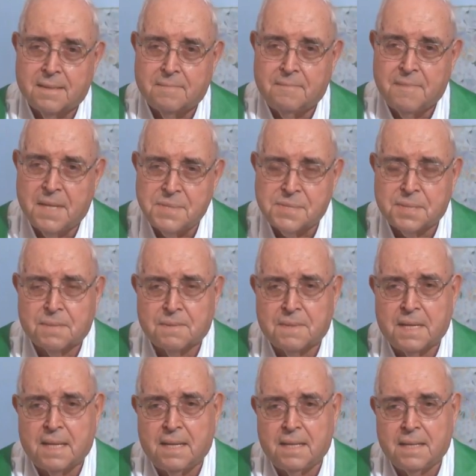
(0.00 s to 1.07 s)
misery,
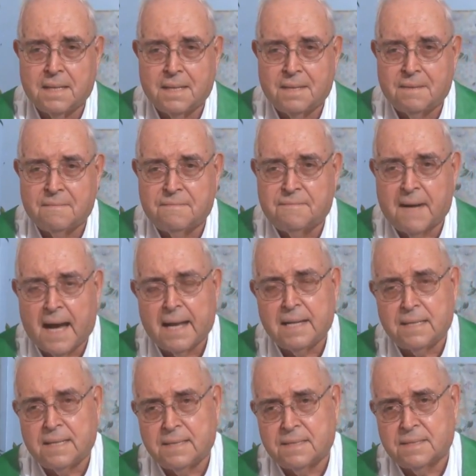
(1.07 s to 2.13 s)

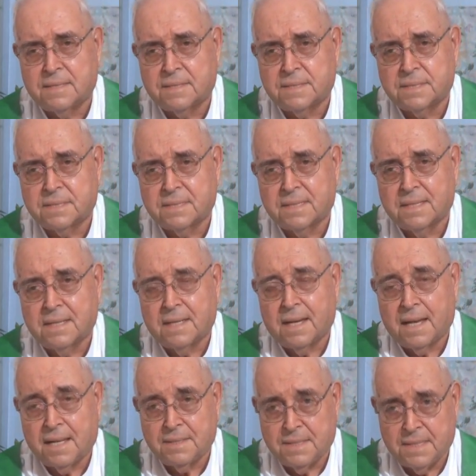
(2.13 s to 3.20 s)
violence,
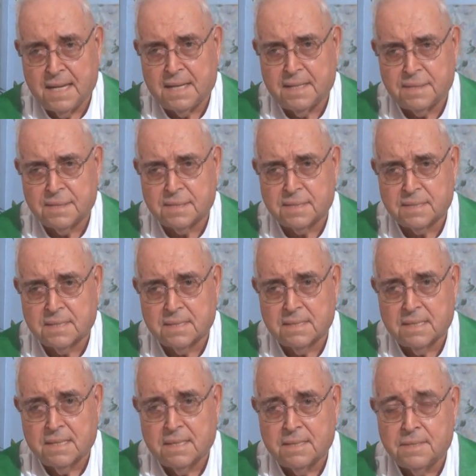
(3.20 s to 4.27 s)
and death
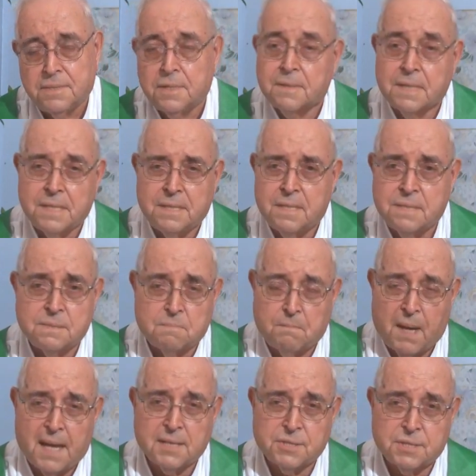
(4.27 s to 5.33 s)
during his
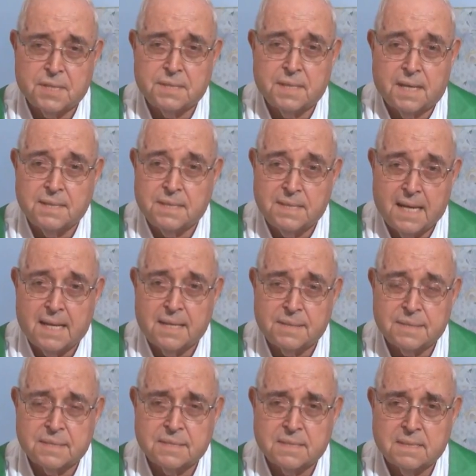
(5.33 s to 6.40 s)
passion and
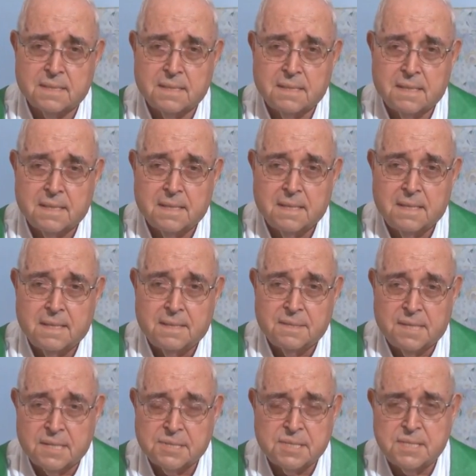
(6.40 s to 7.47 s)
death.
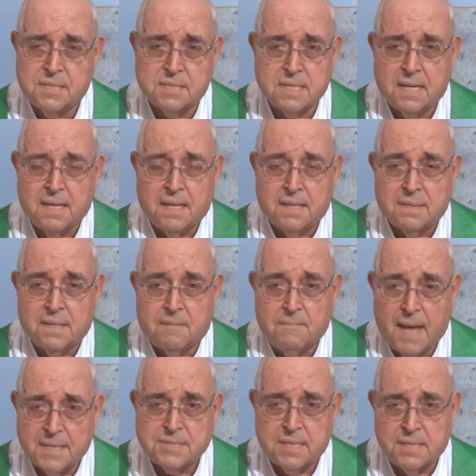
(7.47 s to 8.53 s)
This is the
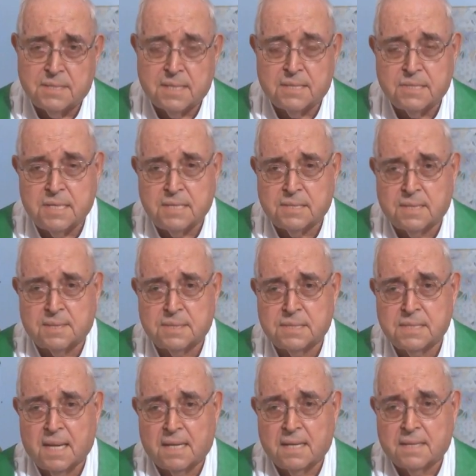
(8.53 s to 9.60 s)
message that
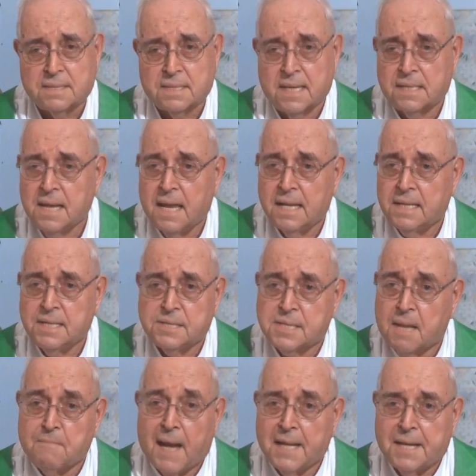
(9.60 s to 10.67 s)
Jesus said. He
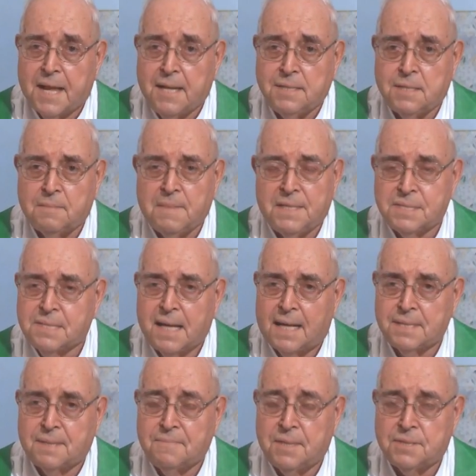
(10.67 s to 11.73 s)
said, my kingdom is
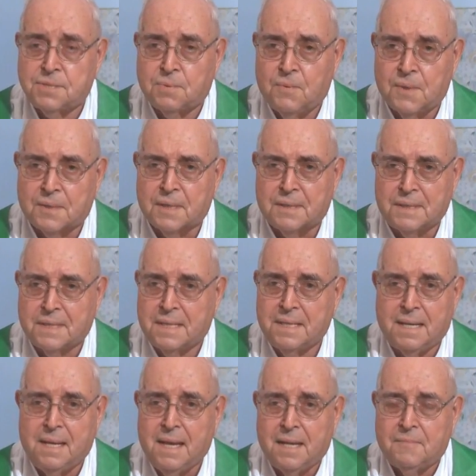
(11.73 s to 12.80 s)
not of this world, and
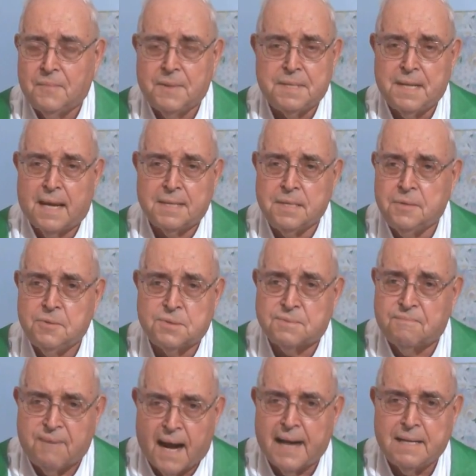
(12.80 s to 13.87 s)
he would not use
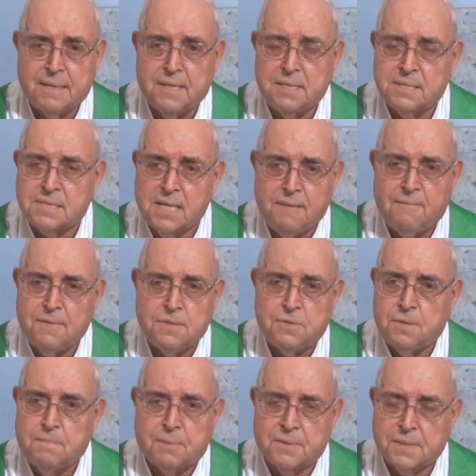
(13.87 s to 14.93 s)
violence even
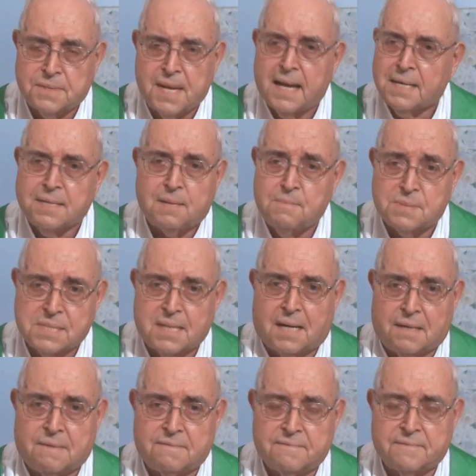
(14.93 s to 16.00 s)
to protect
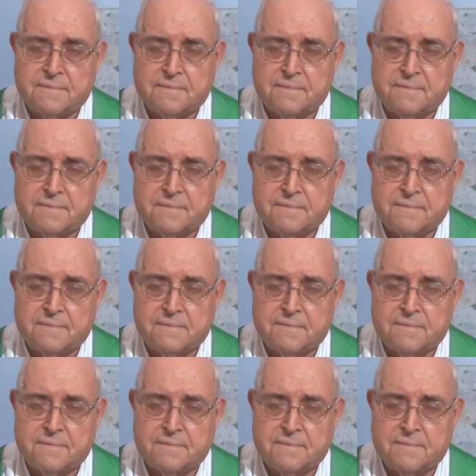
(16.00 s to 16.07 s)
himself